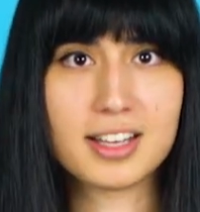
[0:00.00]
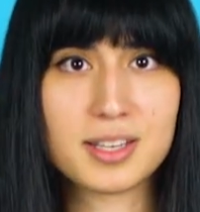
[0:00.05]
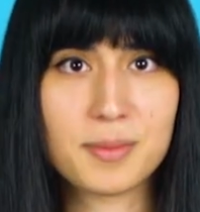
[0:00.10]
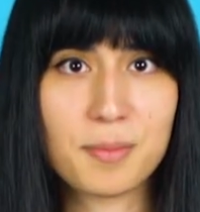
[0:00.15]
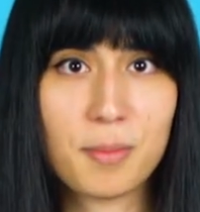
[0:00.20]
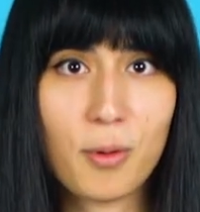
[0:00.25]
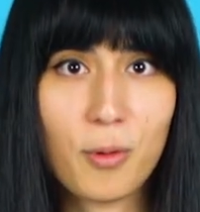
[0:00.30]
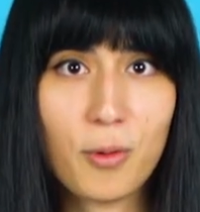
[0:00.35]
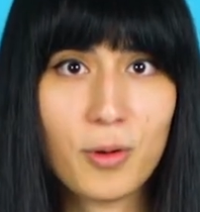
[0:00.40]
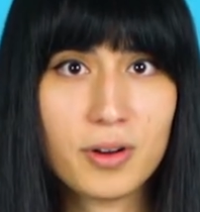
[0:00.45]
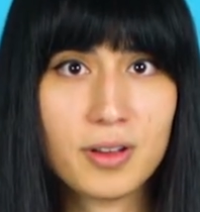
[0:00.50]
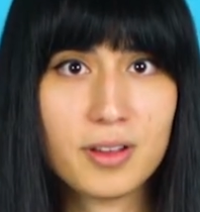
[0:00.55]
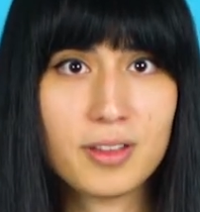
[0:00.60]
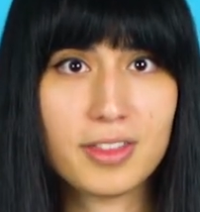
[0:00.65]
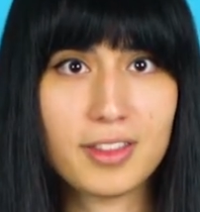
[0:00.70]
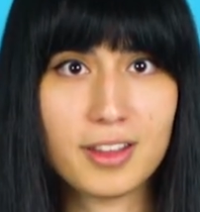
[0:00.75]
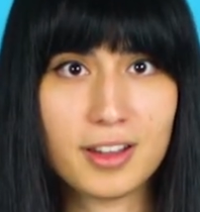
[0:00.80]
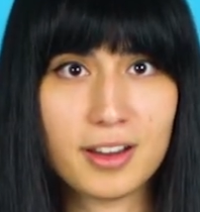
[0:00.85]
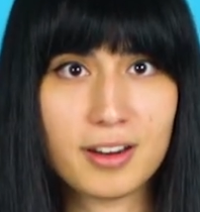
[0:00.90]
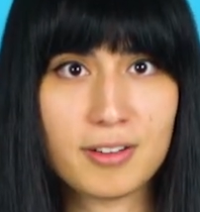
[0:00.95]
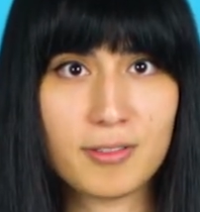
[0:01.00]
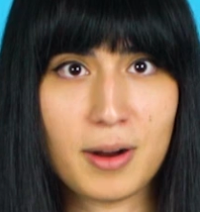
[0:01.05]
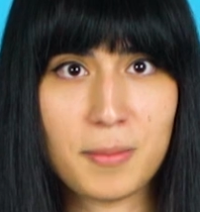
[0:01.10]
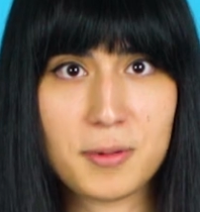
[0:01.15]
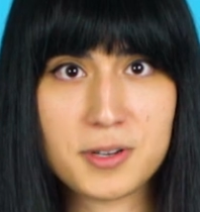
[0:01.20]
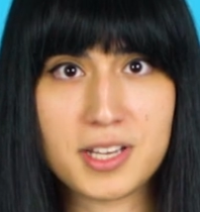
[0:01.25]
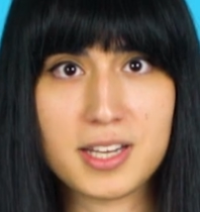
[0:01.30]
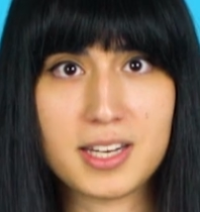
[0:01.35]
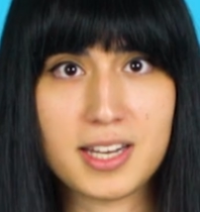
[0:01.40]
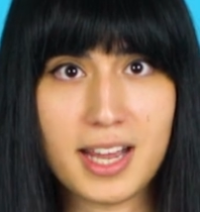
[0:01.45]
It's important that
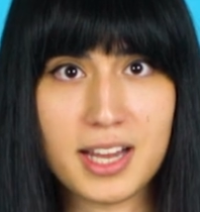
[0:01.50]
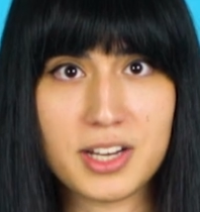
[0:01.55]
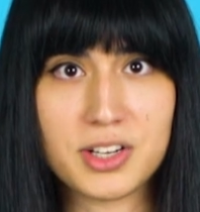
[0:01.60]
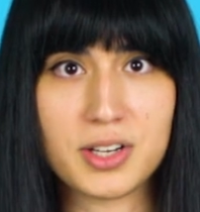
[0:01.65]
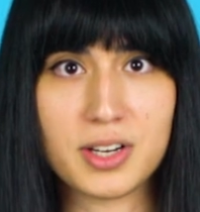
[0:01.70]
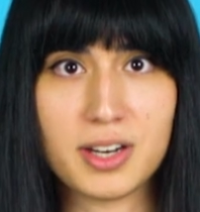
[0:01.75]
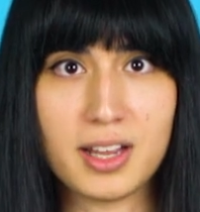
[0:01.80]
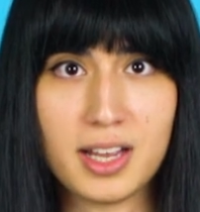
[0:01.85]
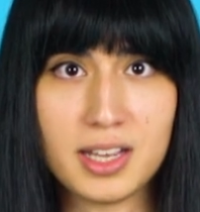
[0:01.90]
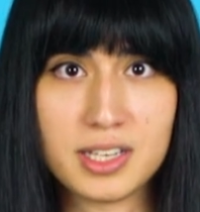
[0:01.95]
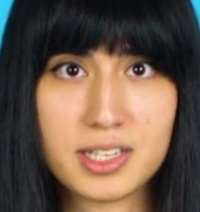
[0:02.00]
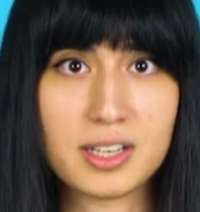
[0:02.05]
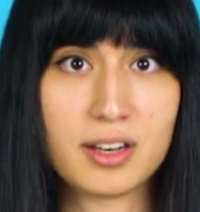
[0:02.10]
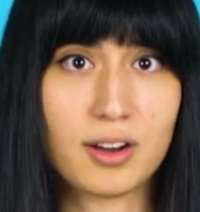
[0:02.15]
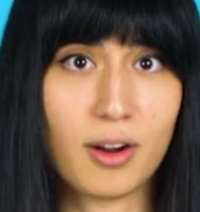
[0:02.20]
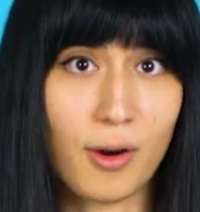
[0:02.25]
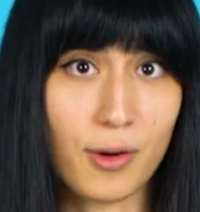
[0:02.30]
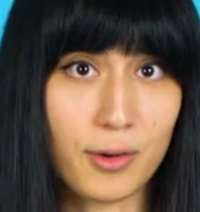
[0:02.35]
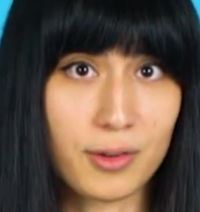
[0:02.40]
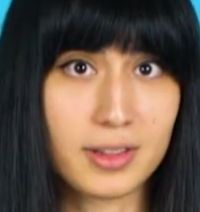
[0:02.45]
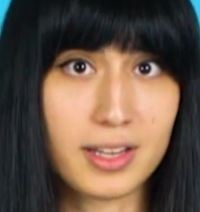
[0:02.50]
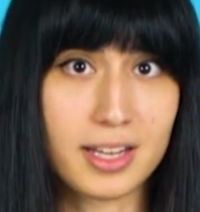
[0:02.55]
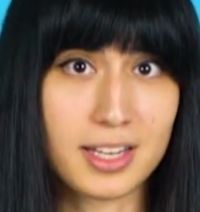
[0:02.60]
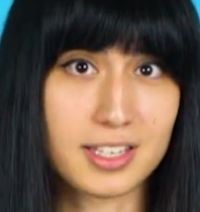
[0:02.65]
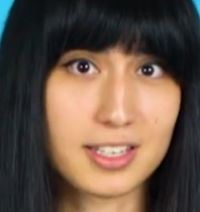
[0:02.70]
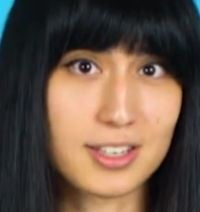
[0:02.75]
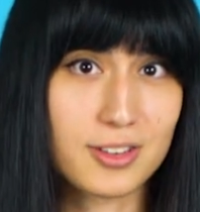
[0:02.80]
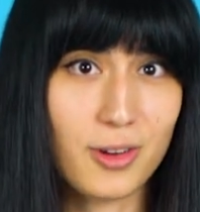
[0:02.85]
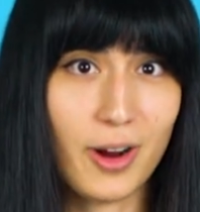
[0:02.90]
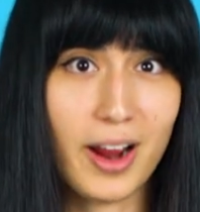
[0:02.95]
representation isn't only
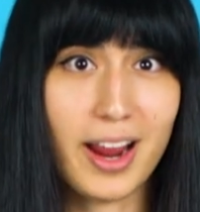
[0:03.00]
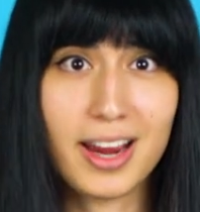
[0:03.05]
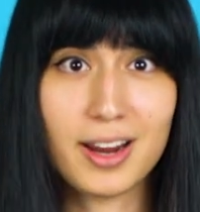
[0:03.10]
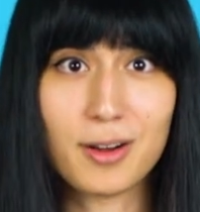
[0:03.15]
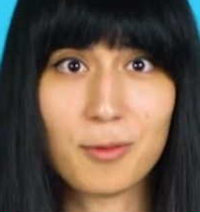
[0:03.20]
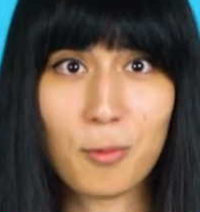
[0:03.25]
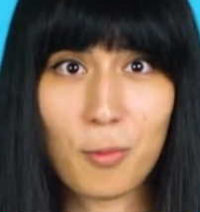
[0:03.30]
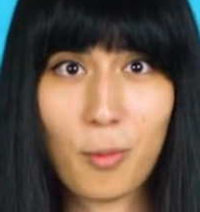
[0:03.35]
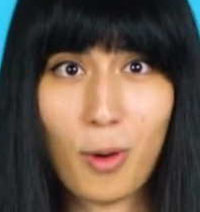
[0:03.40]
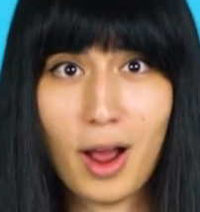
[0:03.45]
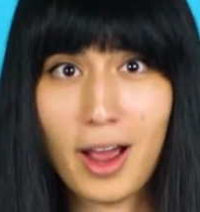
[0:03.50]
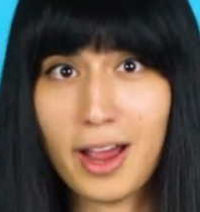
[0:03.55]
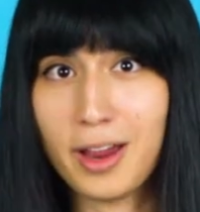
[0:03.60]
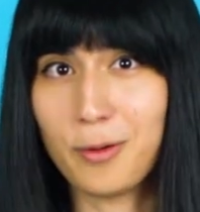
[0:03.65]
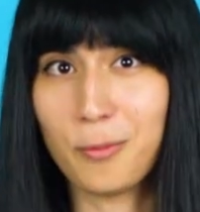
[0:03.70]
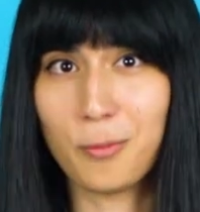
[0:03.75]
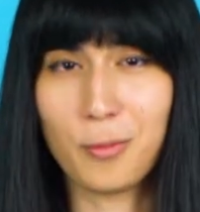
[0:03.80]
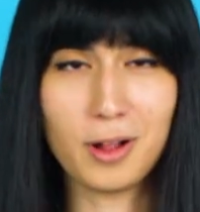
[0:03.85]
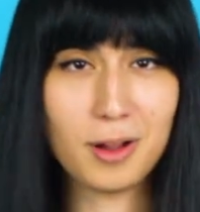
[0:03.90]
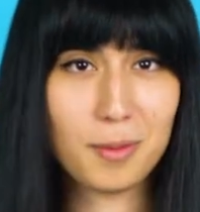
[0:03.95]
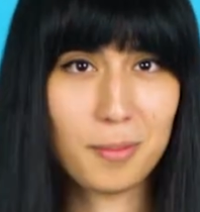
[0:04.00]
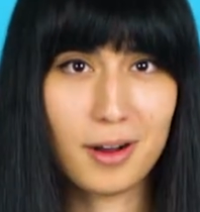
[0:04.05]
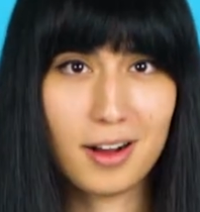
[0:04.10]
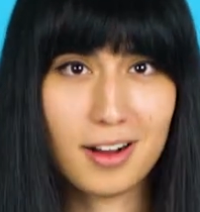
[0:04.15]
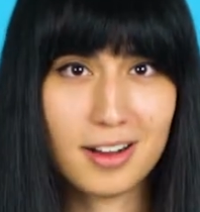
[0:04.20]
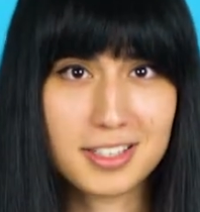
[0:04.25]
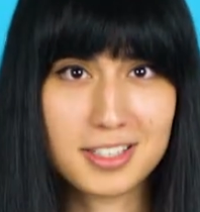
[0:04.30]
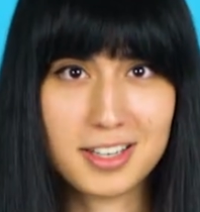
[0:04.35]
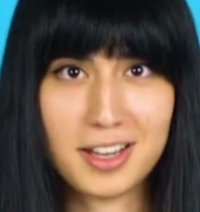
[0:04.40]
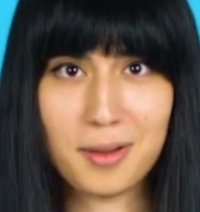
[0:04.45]
straight, white,
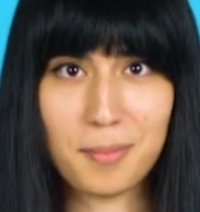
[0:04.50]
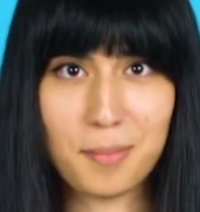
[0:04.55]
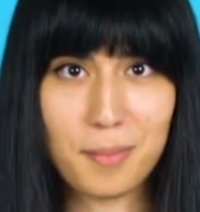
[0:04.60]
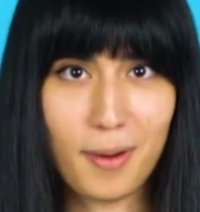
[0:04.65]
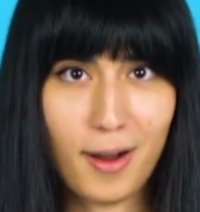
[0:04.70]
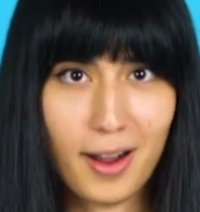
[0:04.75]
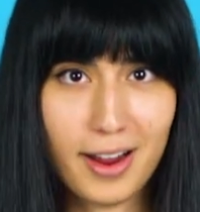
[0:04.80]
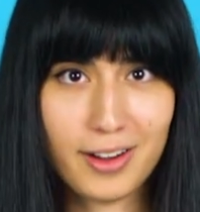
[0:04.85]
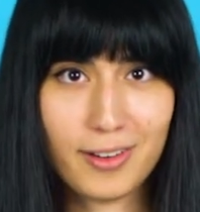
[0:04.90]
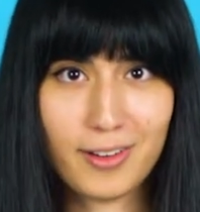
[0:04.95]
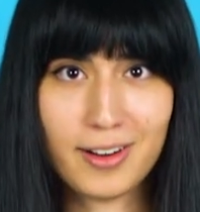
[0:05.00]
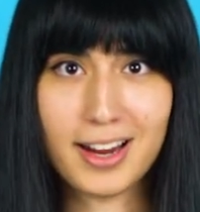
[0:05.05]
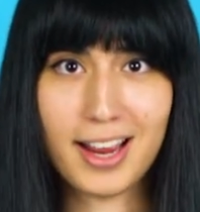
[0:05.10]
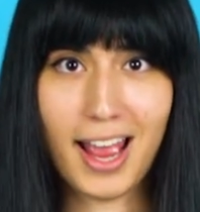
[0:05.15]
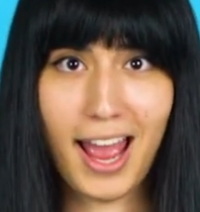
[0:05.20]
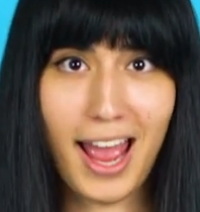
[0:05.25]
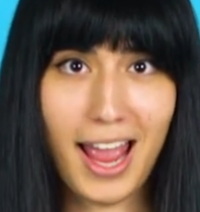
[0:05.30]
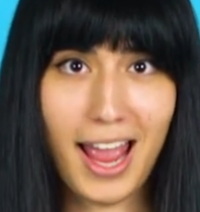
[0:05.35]
well-passing, binary,